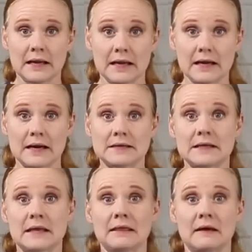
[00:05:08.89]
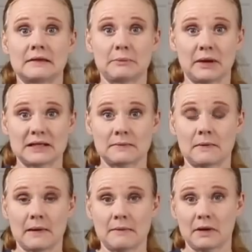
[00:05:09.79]
and that the
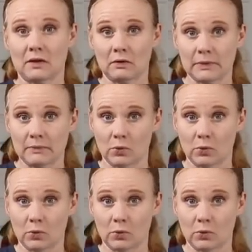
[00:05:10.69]
PIXMA might be a little bit